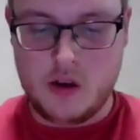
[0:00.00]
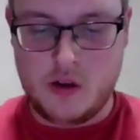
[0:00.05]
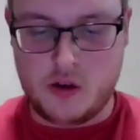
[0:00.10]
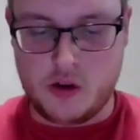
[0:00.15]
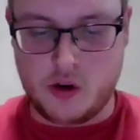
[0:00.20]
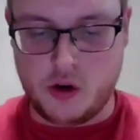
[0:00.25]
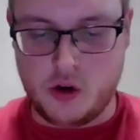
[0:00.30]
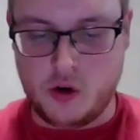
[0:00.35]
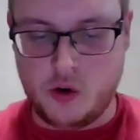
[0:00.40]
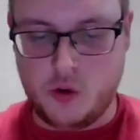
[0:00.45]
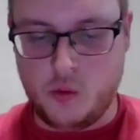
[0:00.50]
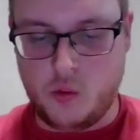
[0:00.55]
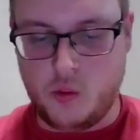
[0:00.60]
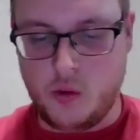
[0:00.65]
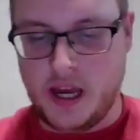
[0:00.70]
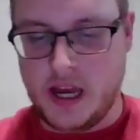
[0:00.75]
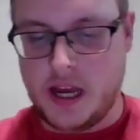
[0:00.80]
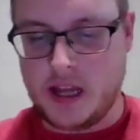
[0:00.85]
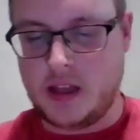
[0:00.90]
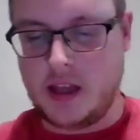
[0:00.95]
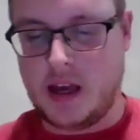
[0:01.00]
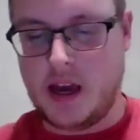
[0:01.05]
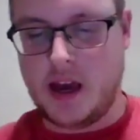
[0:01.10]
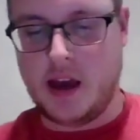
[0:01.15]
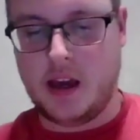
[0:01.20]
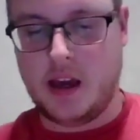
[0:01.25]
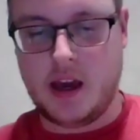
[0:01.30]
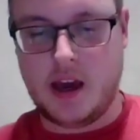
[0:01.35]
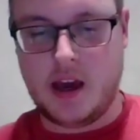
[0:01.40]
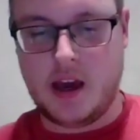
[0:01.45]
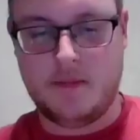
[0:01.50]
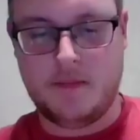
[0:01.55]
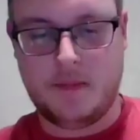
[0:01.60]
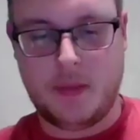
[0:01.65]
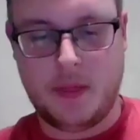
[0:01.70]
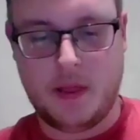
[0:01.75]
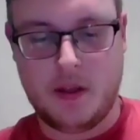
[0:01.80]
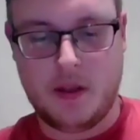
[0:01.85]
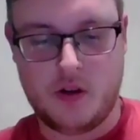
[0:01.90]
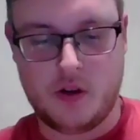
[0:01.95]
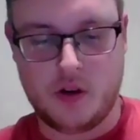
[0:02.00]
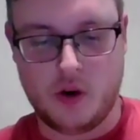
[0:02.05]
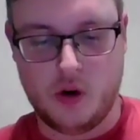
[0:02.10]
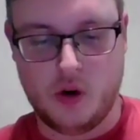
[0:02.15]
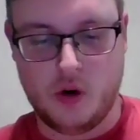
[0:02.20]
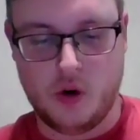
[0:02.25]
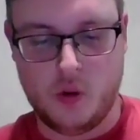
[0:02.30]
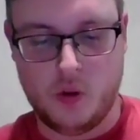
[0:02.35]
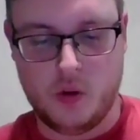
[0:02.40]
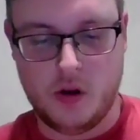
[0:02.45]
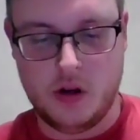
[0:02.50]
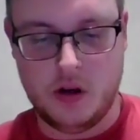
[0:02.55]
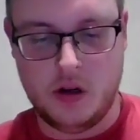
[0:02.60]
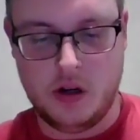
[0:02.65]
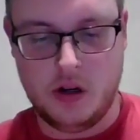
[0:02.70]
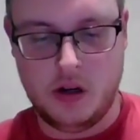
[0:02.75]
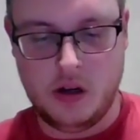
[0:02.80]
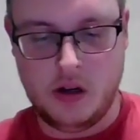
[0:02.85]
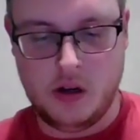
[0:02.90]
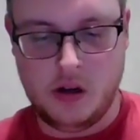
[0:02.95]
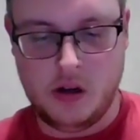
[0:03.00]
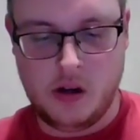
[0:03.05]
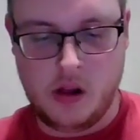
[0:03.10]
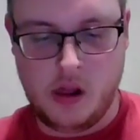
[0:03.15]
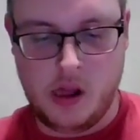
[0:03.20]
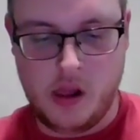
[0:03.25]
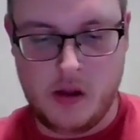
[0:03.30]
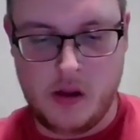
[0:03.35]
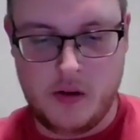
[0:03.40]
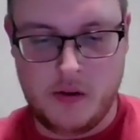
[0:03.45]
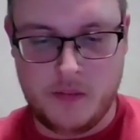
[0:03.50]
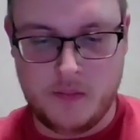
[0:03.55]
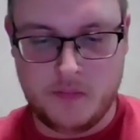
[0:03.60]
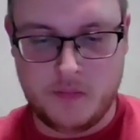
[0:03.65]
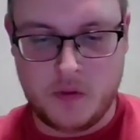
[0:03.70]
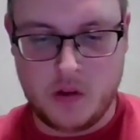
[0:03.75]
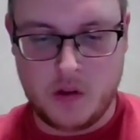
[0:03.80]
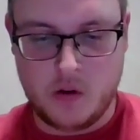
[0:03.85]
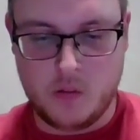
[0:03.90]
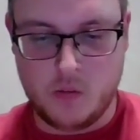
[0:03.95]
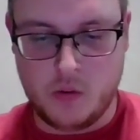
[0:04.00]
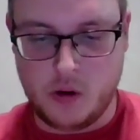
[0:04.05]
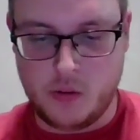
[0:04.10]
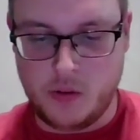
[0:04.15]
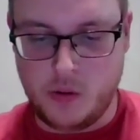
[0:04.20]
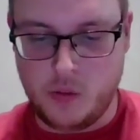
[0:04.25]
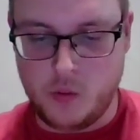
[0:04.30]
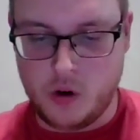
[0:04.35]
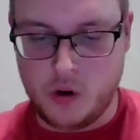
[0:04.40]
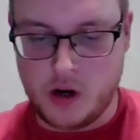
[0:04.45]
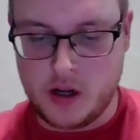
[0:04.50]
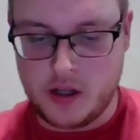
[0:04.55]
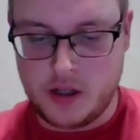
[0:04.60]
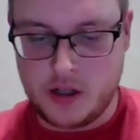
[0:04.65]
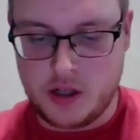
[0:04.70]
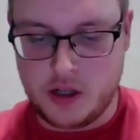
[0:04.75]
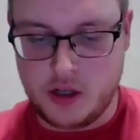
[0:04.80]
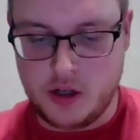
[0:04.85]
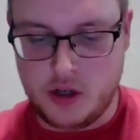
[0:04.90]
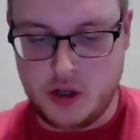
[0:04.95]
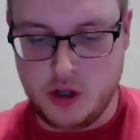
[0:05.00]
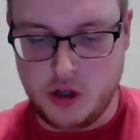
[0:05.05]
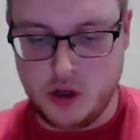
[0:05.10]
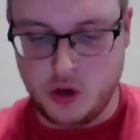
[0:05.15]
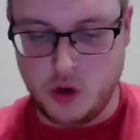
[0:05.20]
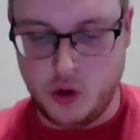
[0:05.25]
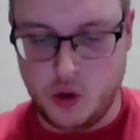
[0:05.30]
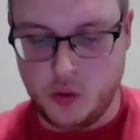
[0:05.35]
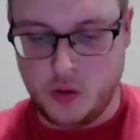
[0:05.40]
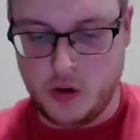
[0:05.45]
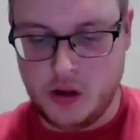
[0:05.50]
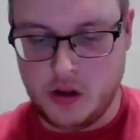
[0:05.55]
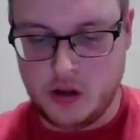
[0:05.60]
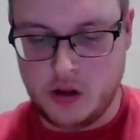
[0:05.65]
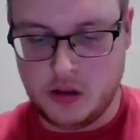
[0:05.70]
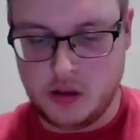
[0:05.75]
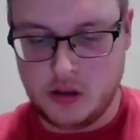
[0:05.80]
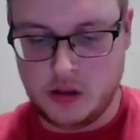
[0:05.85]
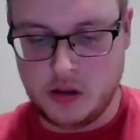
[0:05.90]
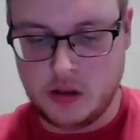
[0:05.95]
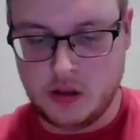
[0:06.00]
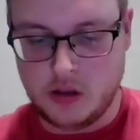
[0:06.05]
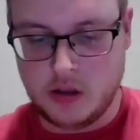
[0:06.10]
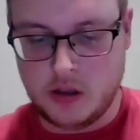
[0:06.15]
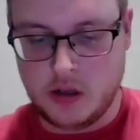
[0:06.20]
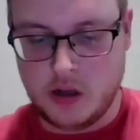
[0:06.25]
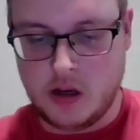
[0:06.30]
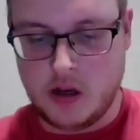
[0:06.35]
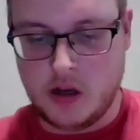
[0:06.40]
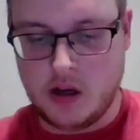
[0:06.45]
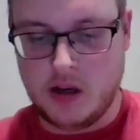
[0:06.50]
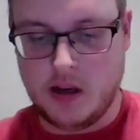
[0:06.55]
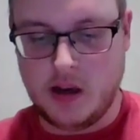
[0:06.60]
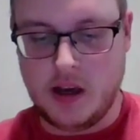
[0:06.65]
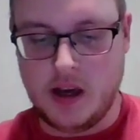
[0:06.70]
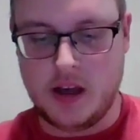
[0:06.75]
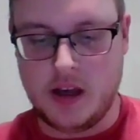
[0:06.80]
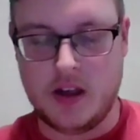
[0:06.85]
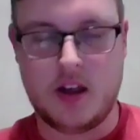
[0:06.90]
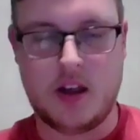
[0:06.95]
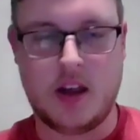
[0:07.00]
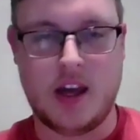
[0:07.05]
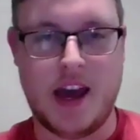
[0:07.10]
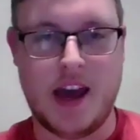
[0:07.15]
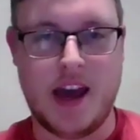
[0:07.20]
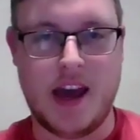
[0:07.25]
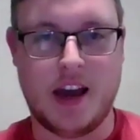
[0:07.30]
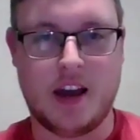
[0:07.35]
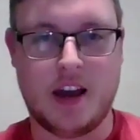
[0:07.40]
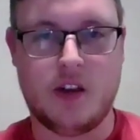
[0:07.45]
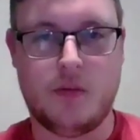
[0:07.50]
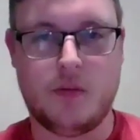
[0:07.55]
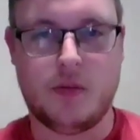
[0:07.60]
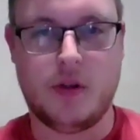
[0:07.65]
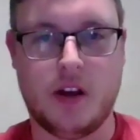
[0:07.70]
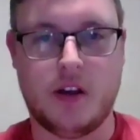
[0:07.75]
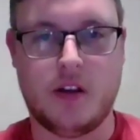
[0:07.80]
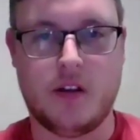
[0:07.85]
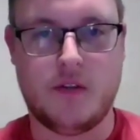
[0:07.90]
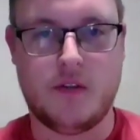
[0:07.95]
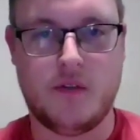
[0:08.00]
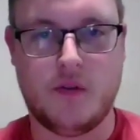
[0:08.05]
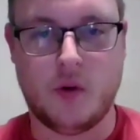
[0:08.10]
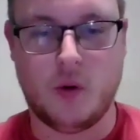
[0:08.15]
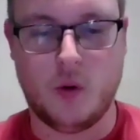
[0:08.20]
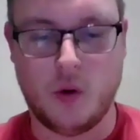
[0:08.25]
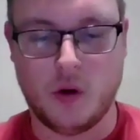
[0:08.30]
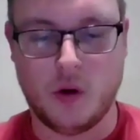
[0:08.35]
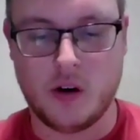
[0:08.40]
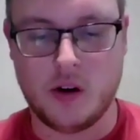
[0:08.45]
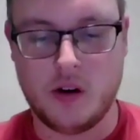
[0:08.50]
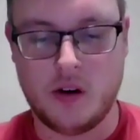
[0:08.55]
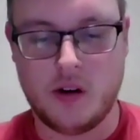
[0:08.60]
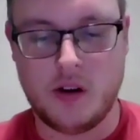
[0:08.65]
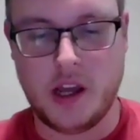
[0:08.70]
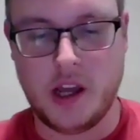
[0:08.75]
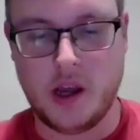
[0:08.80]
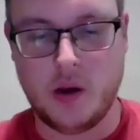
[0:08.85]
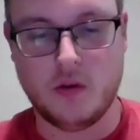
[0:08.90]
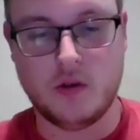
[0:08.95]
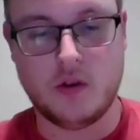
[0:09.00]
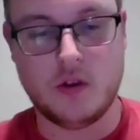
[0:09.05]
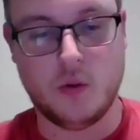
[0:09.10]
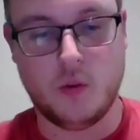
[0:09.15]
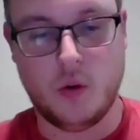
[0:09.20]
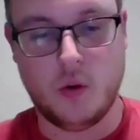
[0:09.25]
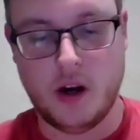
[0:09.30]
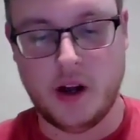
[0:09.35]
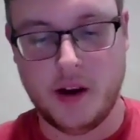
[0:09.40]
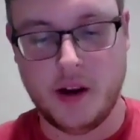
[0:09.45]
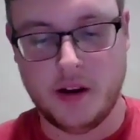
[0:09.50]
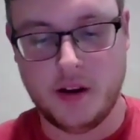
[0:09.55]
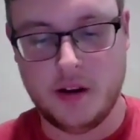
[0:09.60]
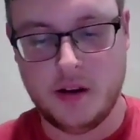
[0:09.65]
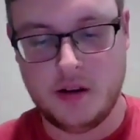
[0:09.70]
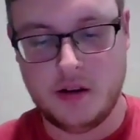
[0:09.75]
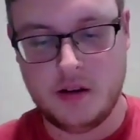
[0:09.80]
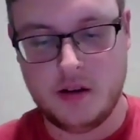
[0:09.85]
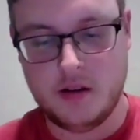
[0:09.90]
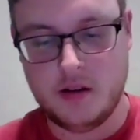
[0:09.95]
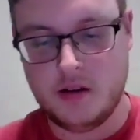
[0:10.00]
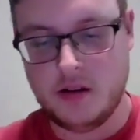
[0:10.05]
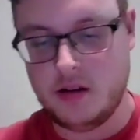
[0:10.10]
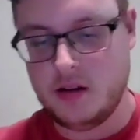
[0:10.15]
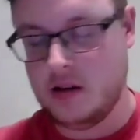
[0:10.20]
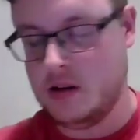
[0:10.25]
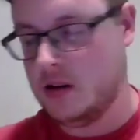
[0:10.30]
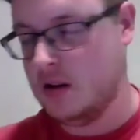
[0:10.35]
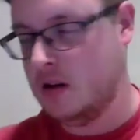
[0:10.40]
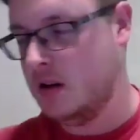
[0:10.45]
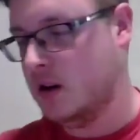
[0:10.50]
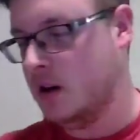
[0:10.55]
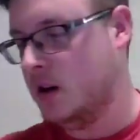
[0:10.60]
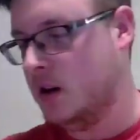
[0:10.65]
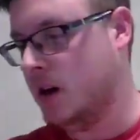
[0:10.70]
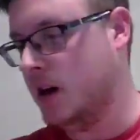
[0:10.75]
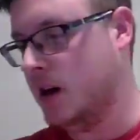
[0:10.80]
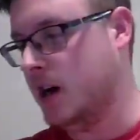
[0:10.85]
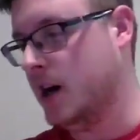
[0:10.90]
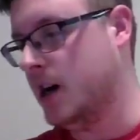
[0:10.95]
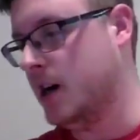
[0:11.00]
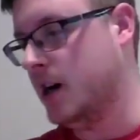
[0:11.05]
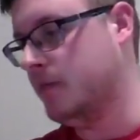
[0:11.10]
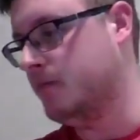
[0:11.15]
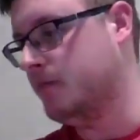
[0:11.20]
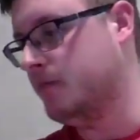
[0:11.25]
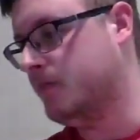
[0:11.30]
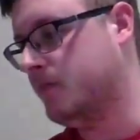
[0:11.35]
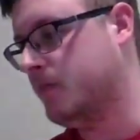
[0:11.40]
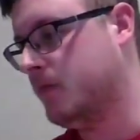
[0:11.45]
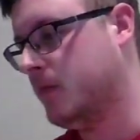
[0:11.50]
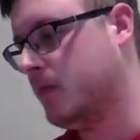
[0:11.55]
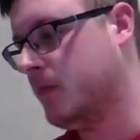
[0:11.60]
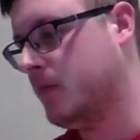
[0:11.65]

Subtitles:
so we got that. Okay, so what we want to do is set x plus 4 equal to 1. Um,